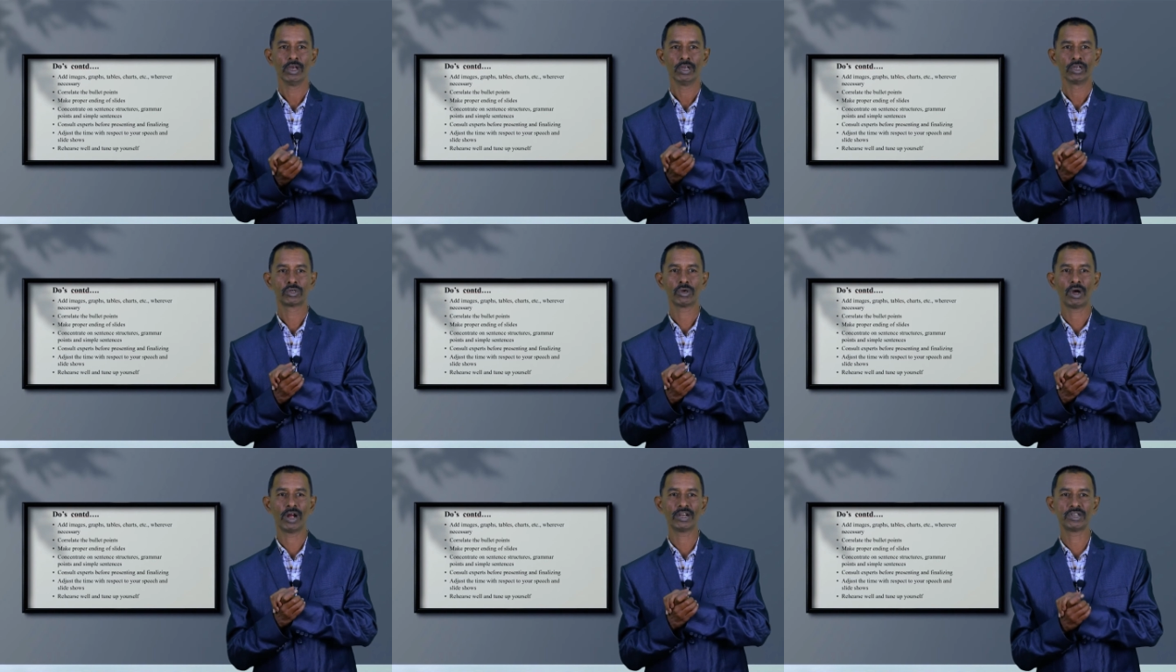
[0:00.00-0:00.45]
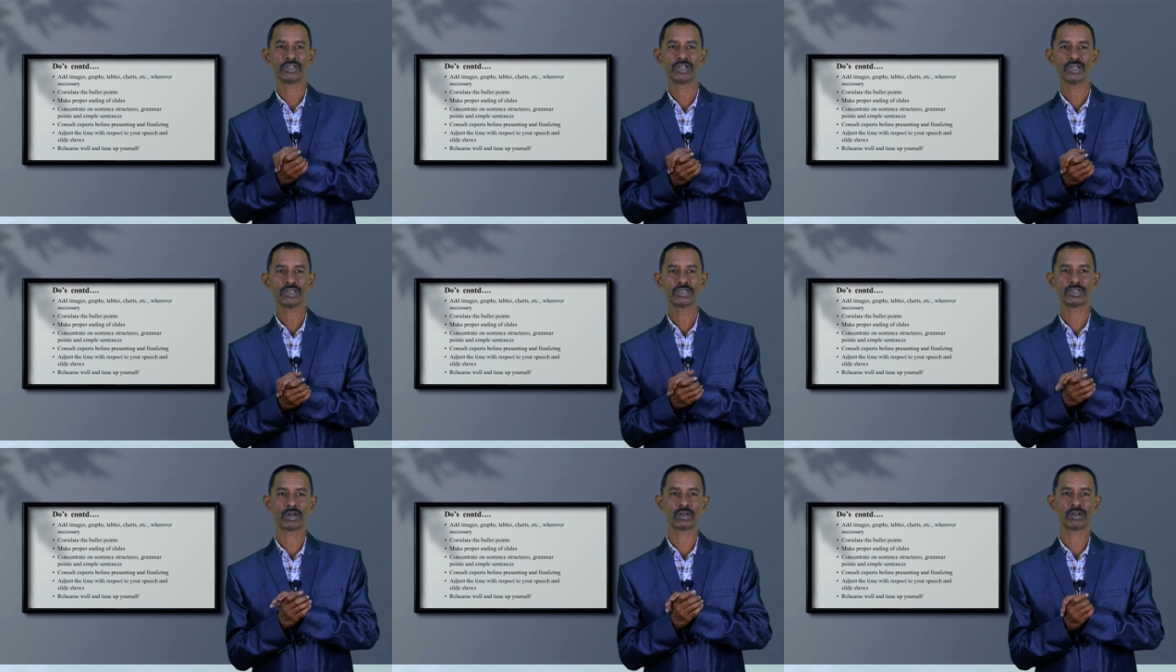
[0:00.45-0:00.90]
so
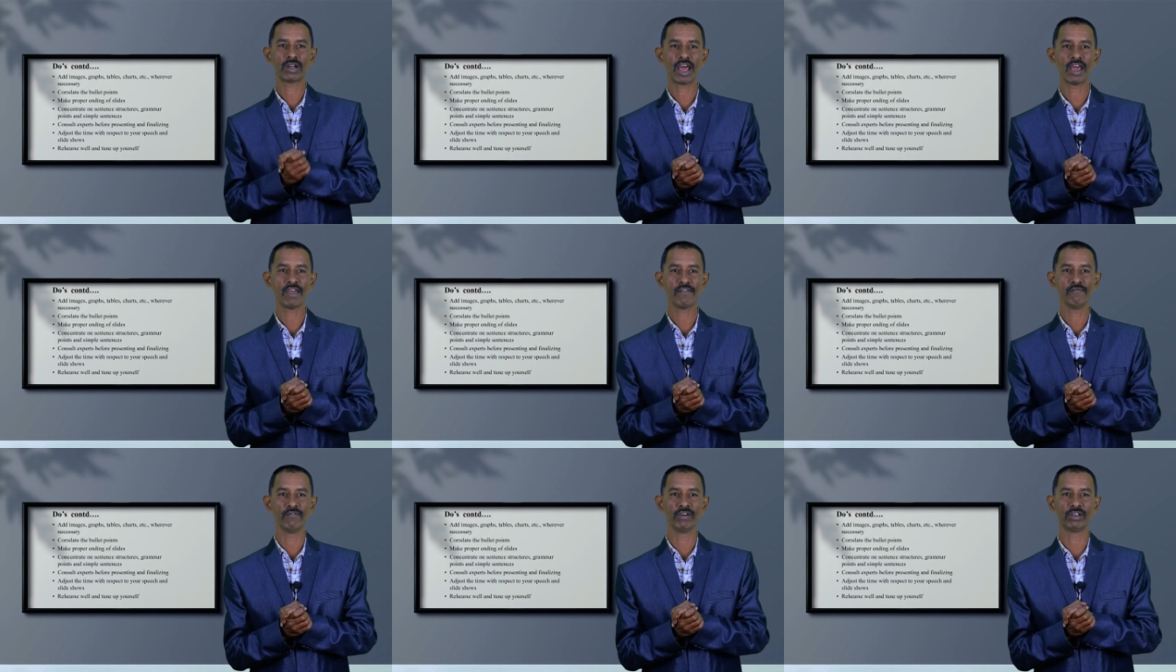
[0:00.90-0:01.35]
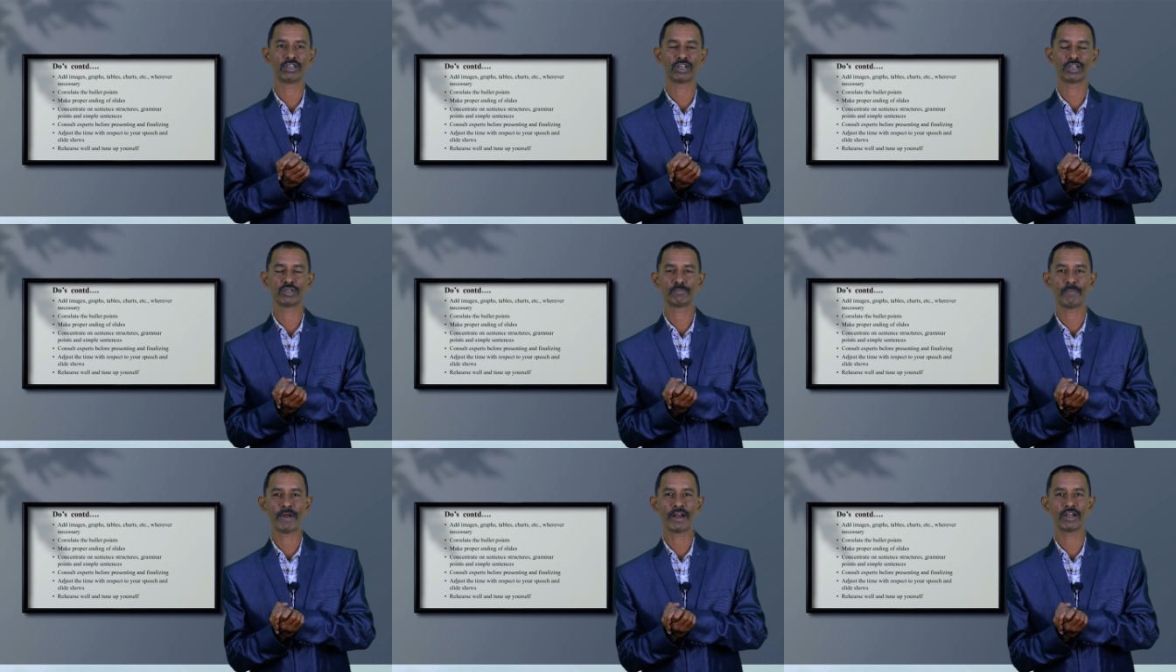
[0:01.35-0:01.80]
adjust the time with
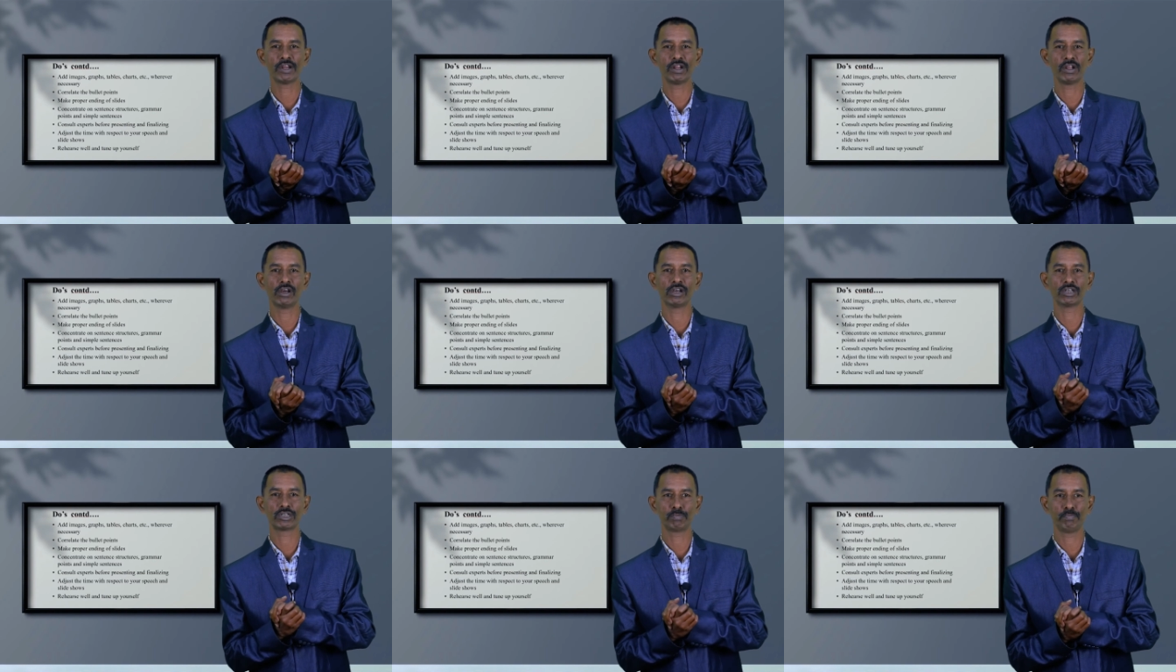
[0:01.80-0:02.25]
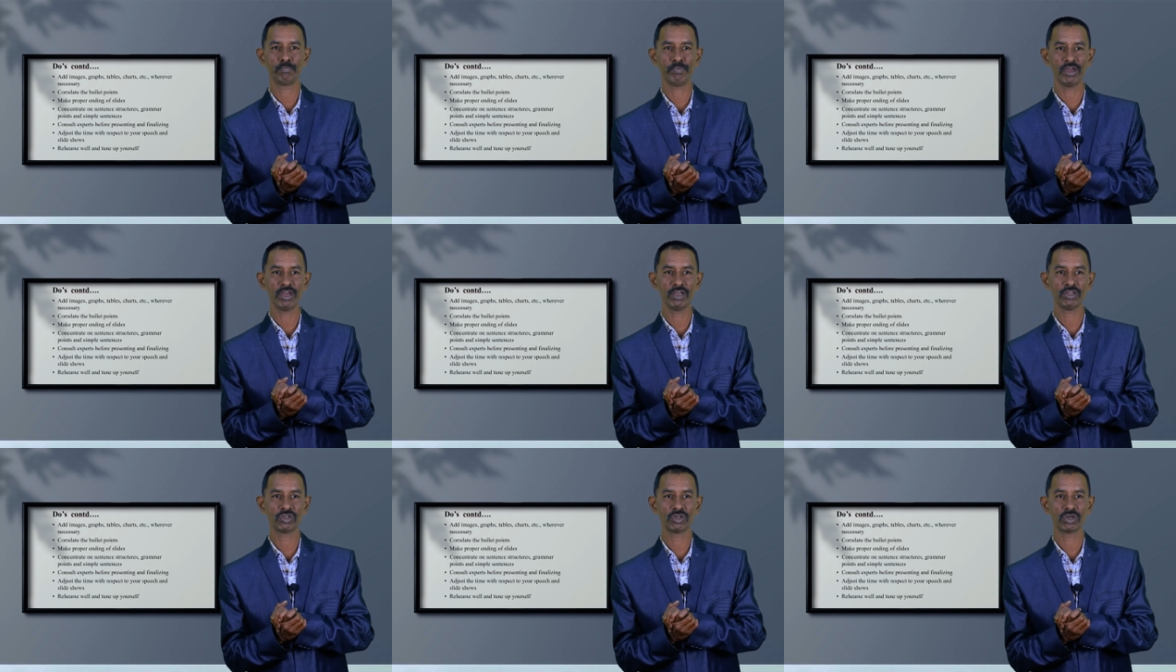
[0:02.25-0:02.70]
respect to your
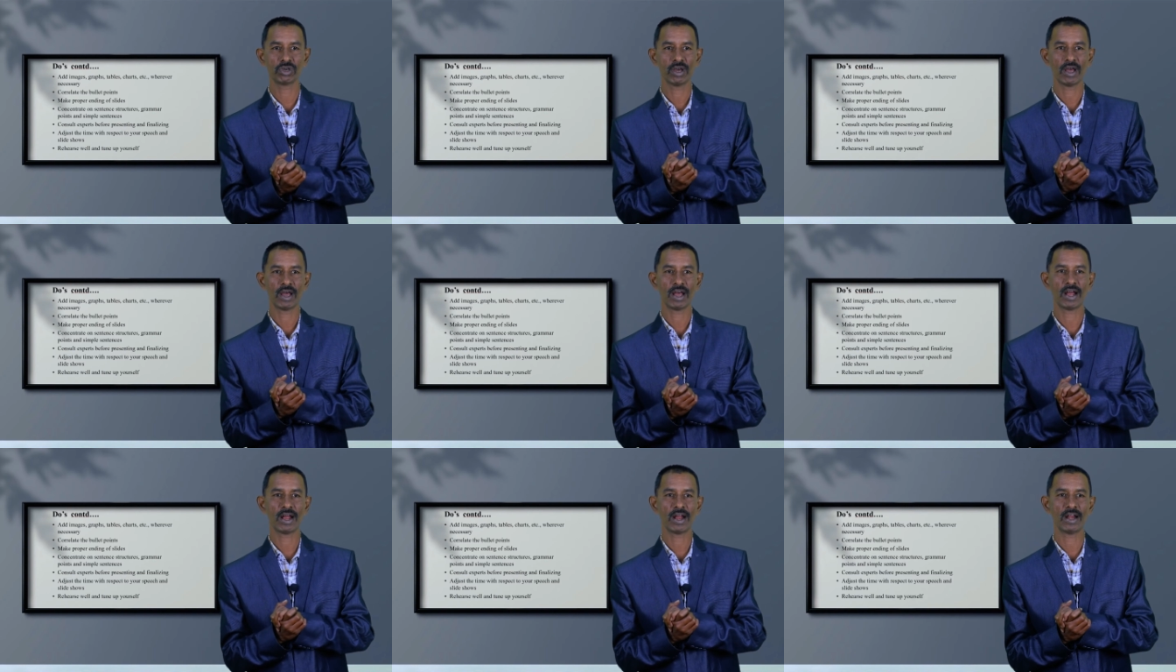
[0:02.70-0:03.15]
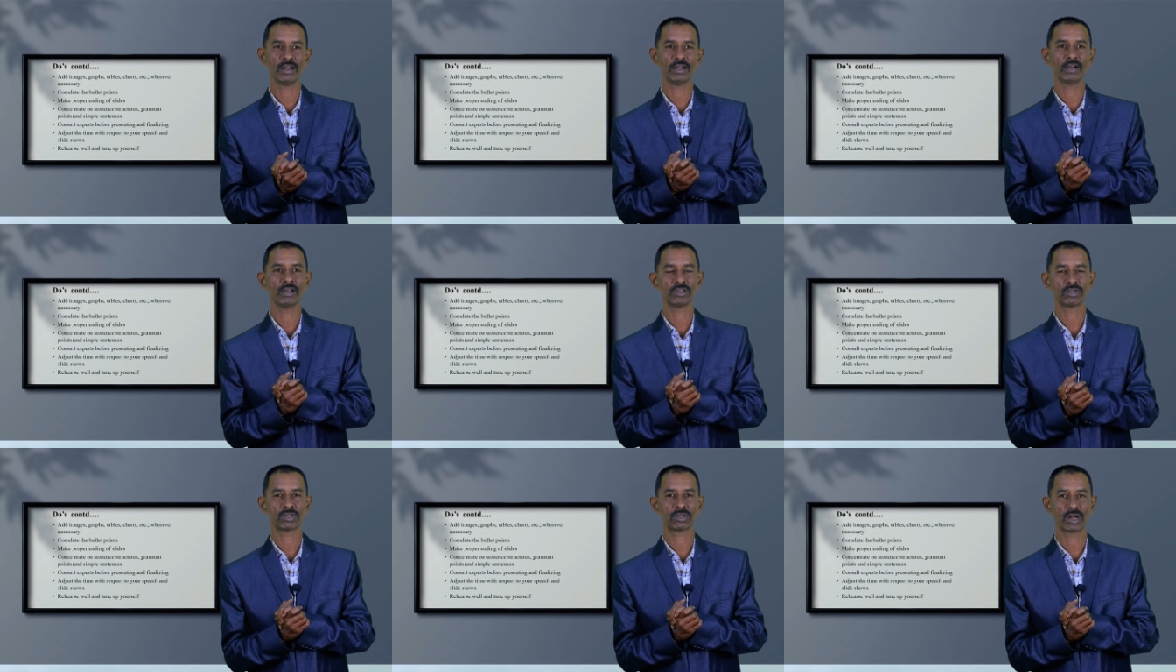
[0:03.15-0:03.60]
speech and
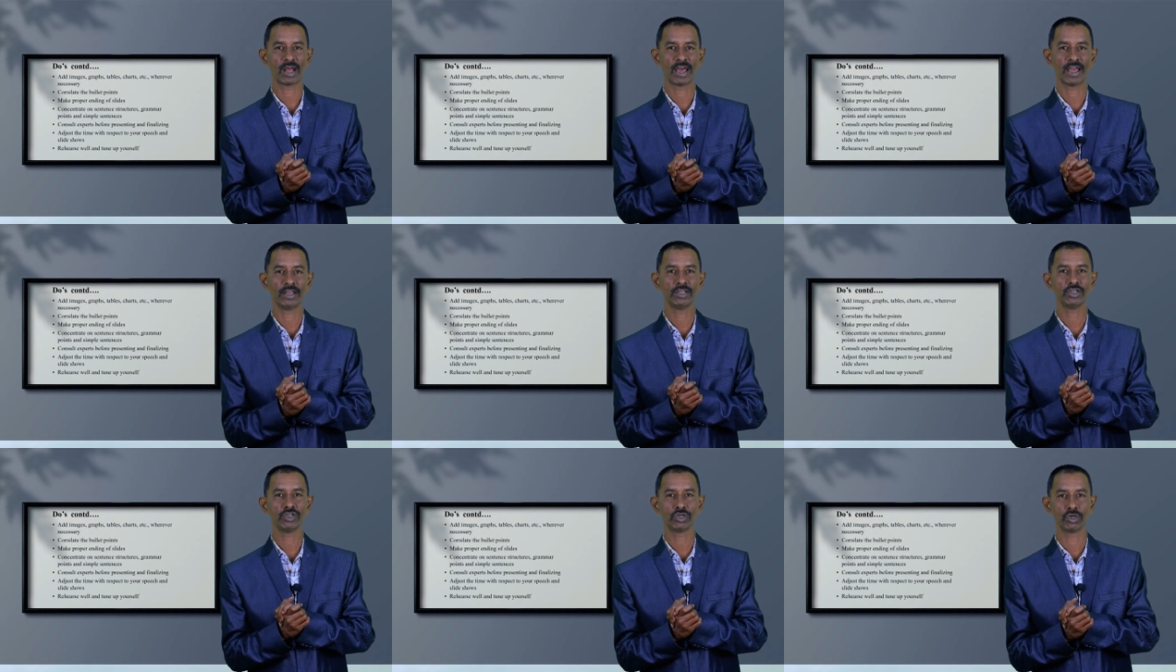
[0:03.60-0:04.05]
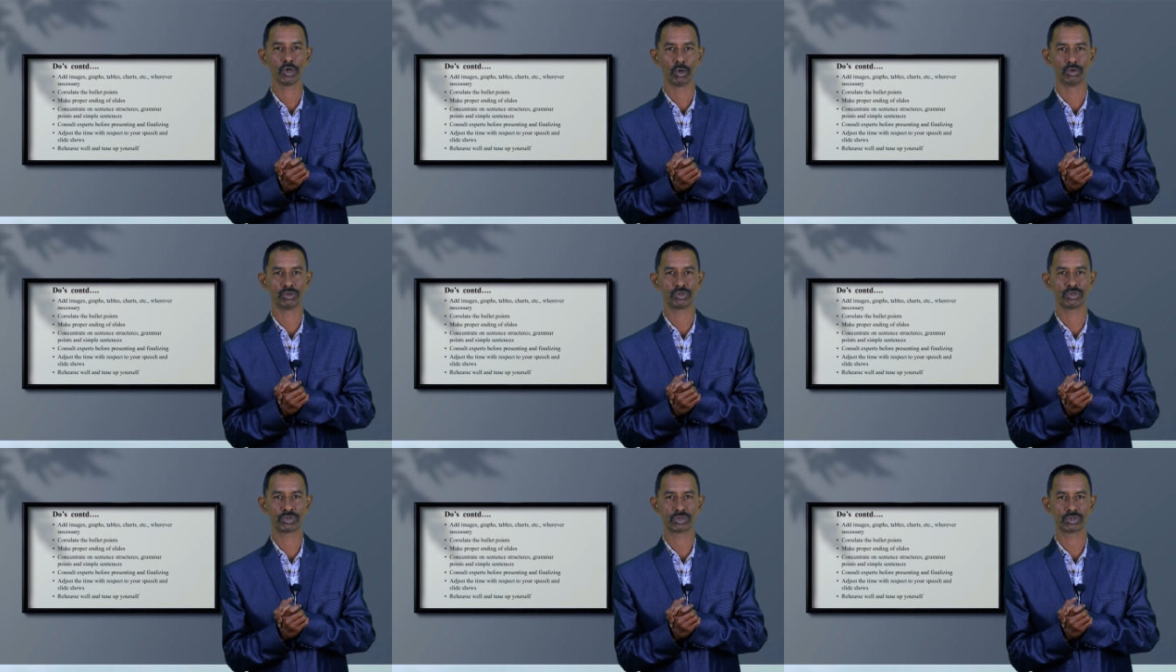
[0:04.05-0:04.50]
slide
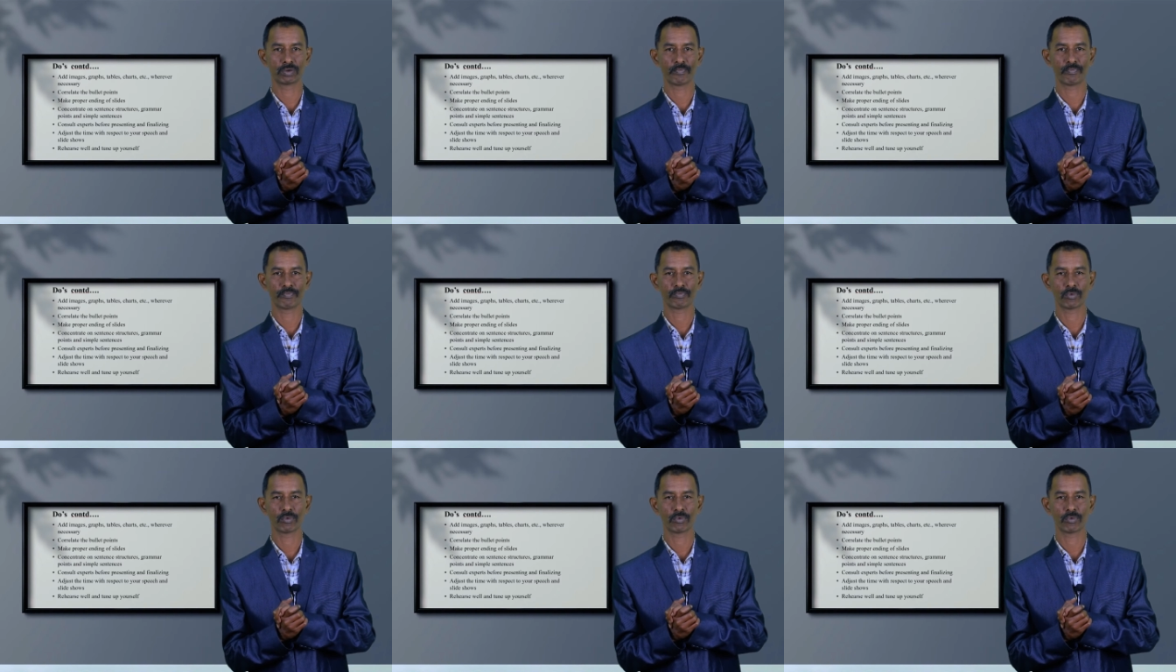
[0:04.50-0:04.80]
shows.